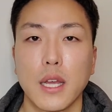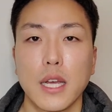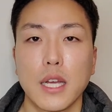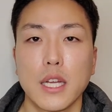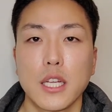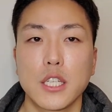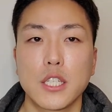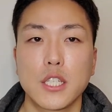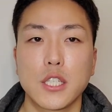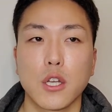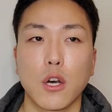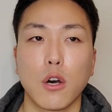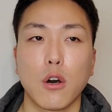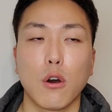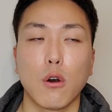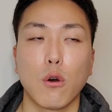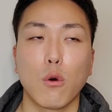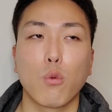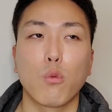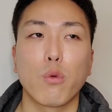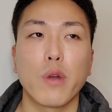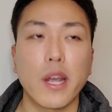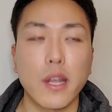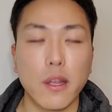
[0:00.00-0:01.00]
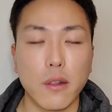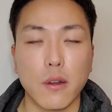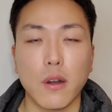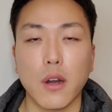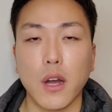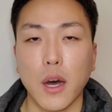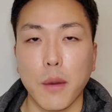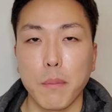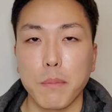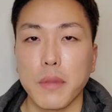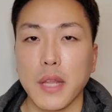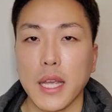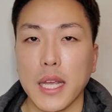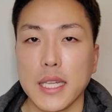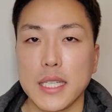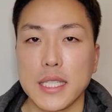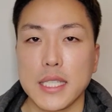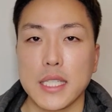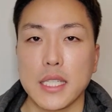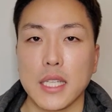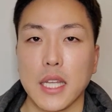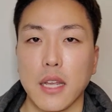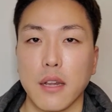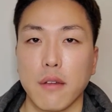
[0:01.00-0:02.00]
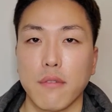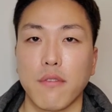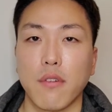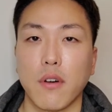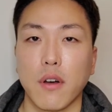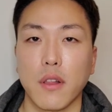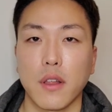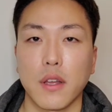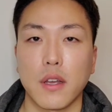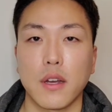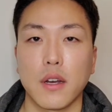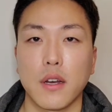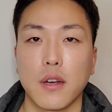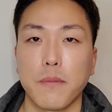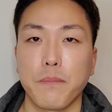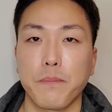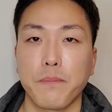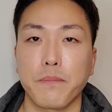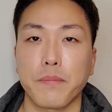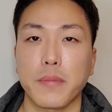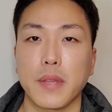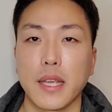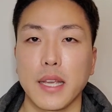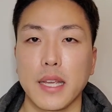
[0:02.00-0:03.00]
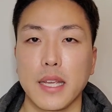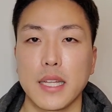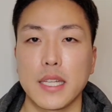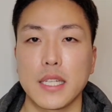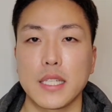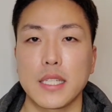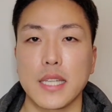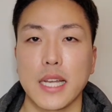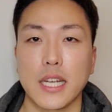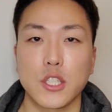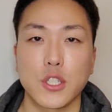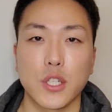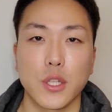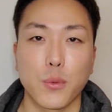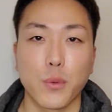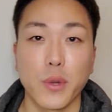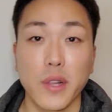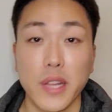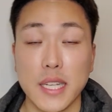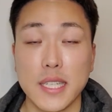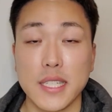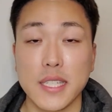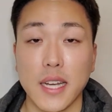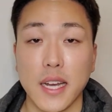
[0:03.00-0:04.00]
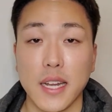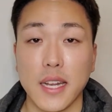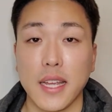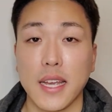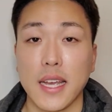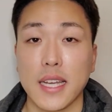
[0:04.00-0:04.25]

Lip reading: So regular updates in Follica is actually really exciting,